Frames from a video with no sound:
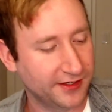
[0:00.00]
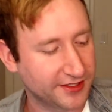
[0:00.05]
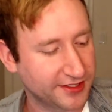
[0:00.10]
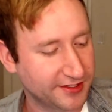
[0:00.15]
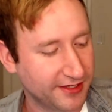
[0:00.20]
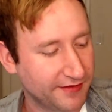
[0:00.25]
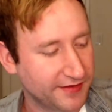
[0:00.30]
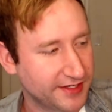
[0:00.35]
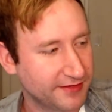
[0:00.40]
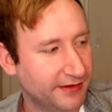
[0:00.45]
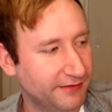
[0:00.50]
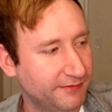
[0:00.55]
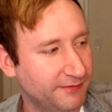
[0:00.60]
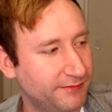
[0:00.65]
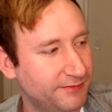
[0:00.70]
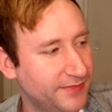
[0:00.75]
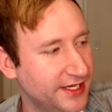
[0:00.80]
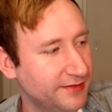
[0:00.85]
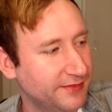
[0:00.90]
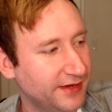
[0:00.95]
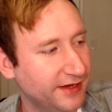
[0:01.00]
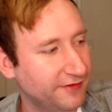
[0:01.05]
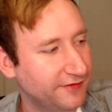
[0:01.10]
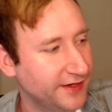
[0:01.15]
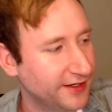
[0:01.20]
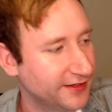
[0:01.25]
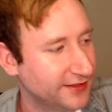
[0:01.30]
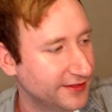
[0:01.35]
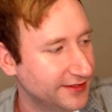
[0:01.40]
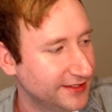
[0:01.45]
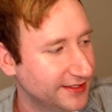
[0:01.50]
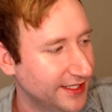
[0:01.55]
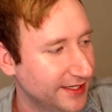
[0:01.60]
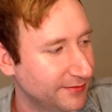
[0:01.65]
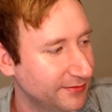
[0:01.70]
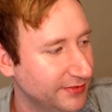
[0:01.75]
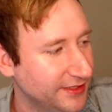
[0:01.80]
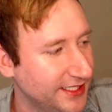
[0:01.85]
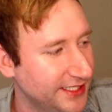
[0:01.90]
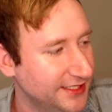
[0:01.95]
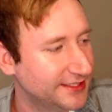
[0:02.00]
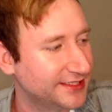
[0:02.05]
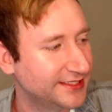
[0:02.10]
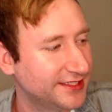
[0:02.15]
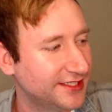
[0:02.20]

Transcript: so every time I bend my finger, it like bleeds.